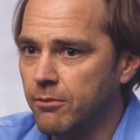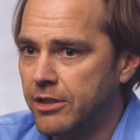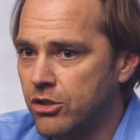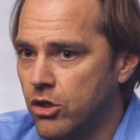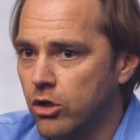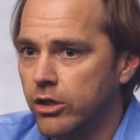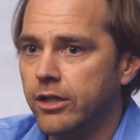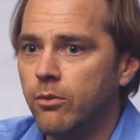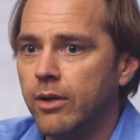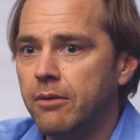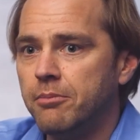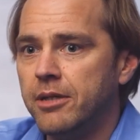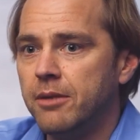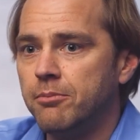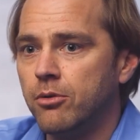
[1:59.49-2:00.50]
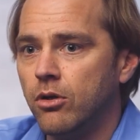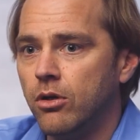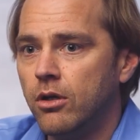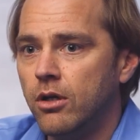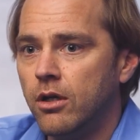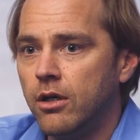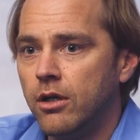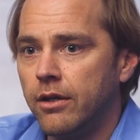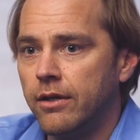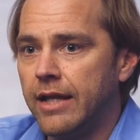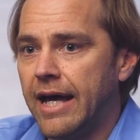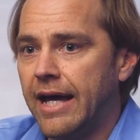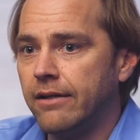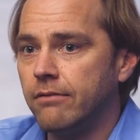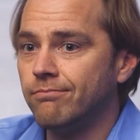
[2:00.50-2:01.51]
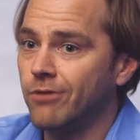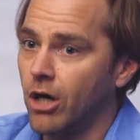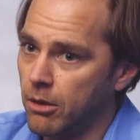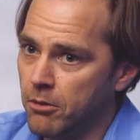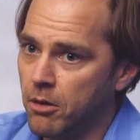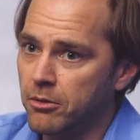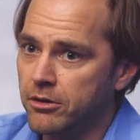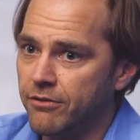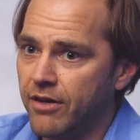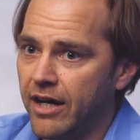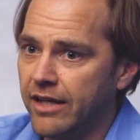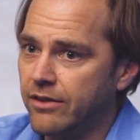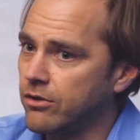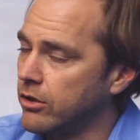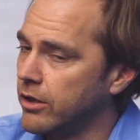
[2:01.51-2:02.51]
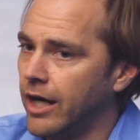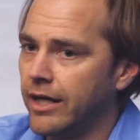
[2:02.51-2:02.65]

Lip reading: going to be turning away people that on a mobile device are